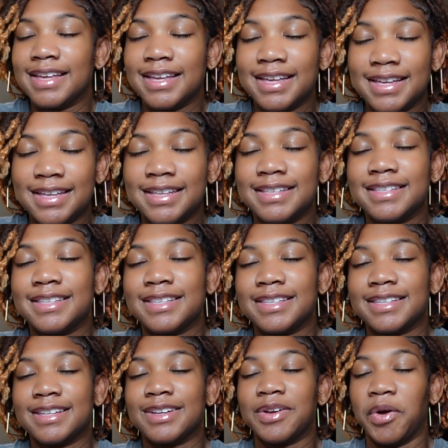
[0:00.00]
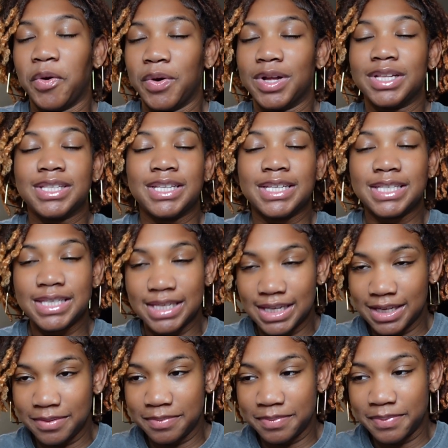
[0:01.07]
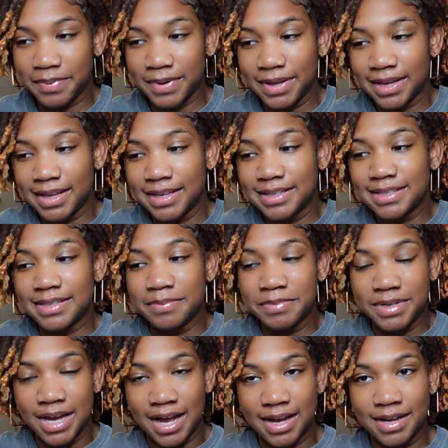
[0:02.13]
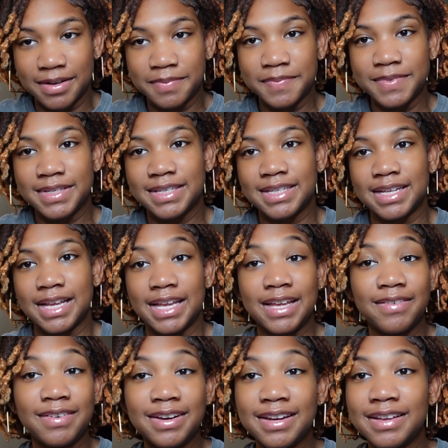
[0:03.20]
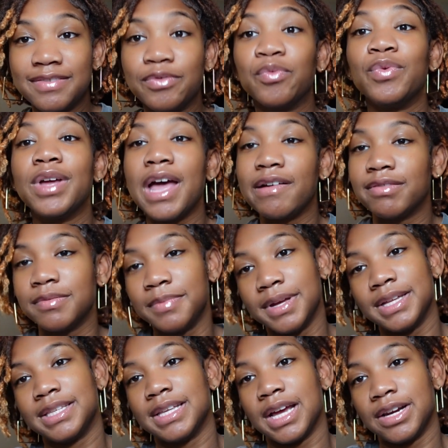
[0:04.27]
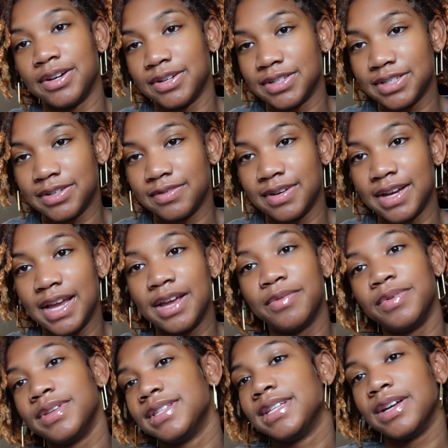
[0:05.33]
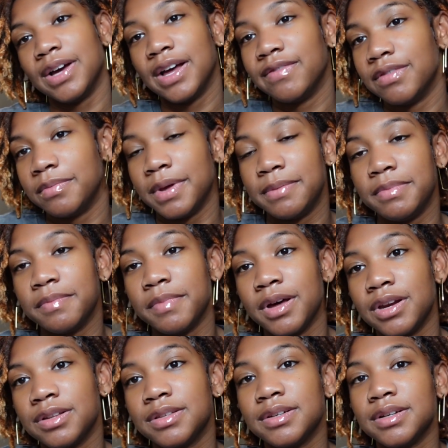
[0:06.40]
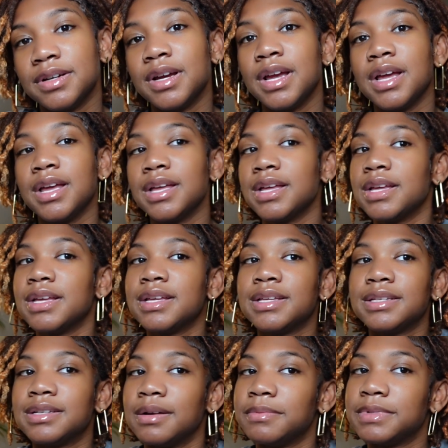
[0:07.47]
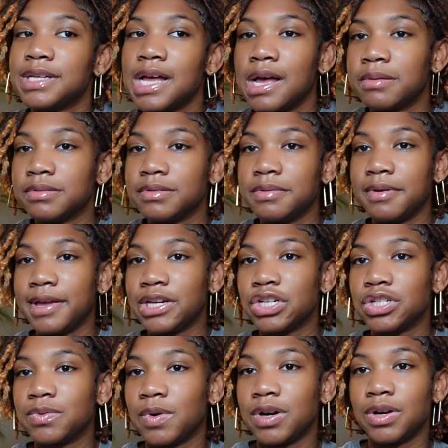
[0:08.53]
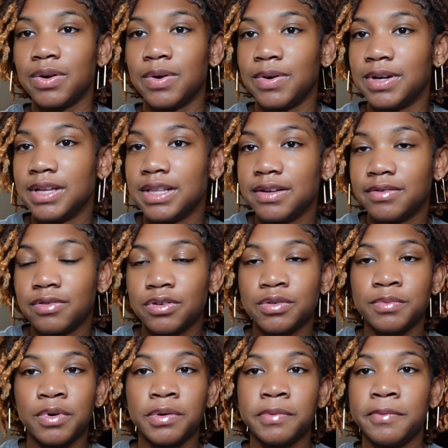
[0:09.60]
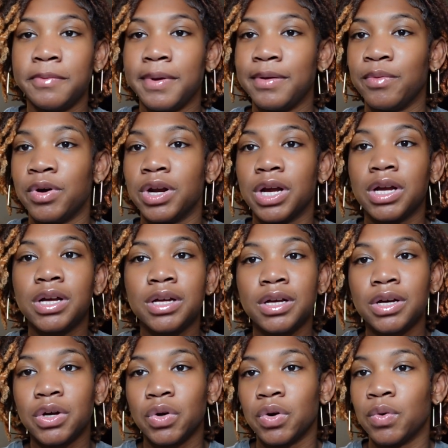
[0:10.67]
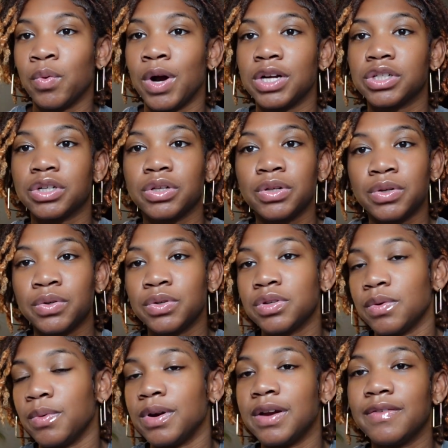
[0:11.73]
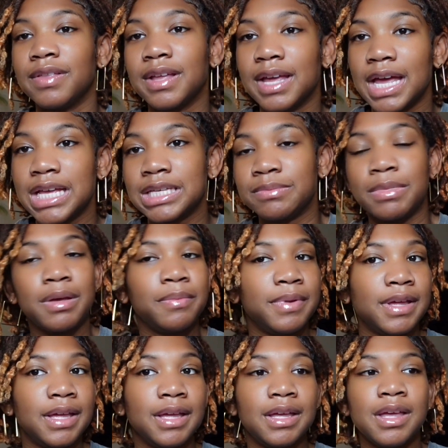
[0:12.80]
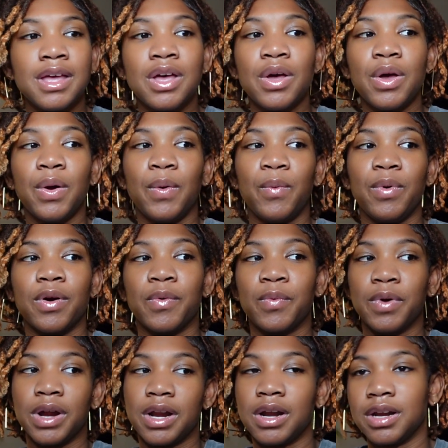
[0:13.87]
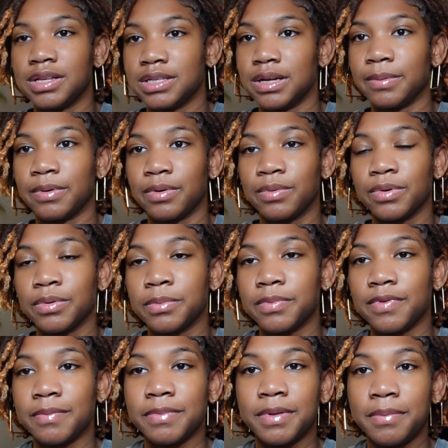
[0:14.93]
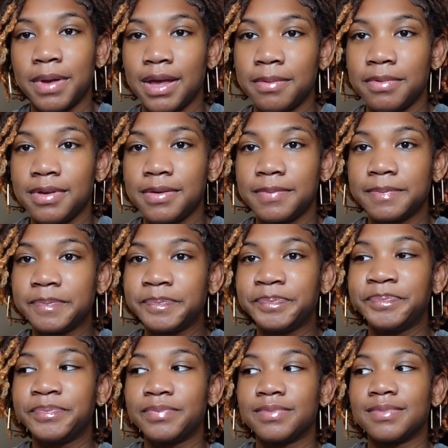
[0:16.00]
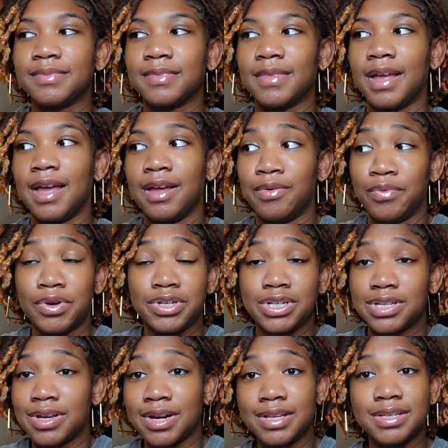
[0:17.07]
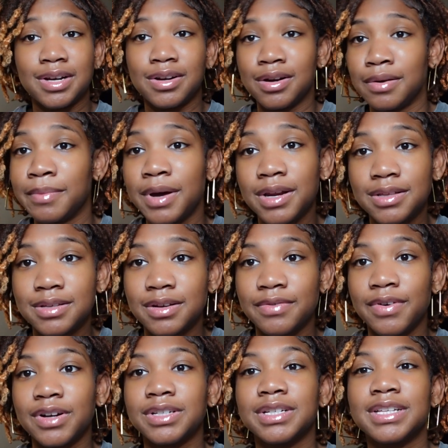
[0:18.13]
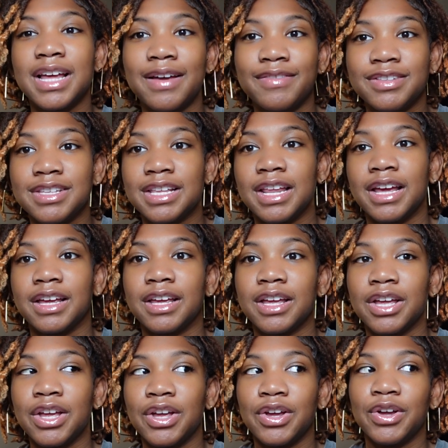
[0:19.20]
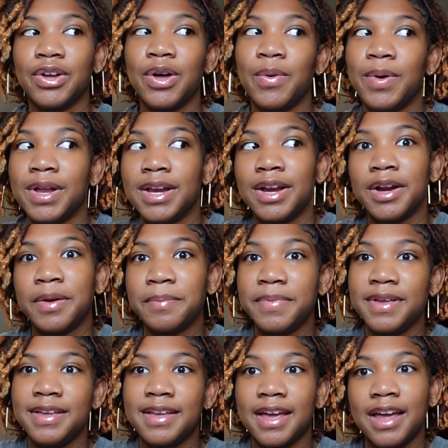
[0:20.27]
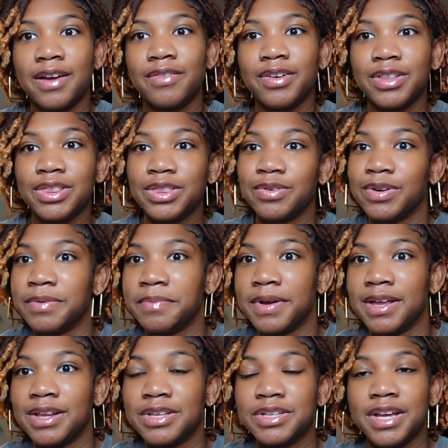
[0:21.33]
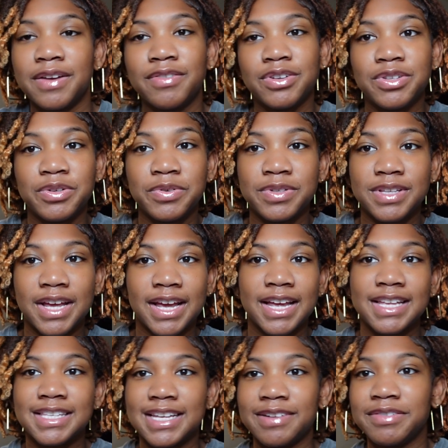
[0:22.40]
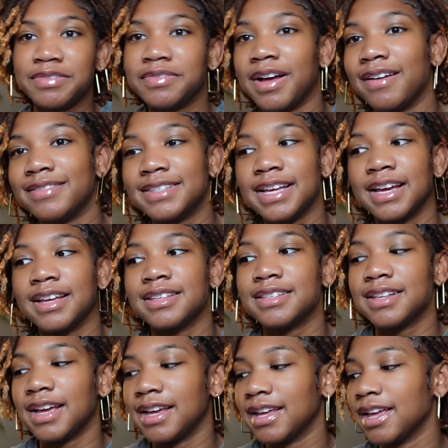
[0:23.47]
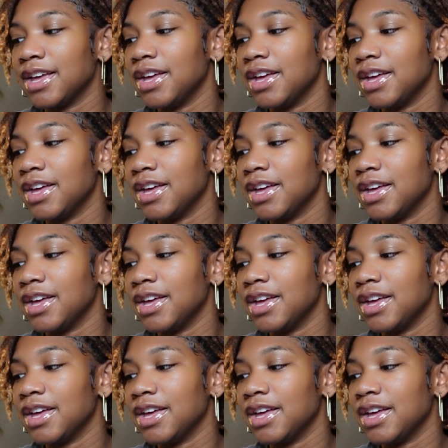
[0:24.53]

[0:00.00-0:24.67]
is going to sleep sometimes. Even if we have a bedside nursery and we still have a baby monitor, sometimes we may just want to go in the living room, or we may want to cook or wash clothes or whatever the case may be, where we're in a separate room from the baby, and we're just going to turn on the monitor versus having to like go in there and peek every 3 minutes, every 2 seconds, every 5 seconds. Like,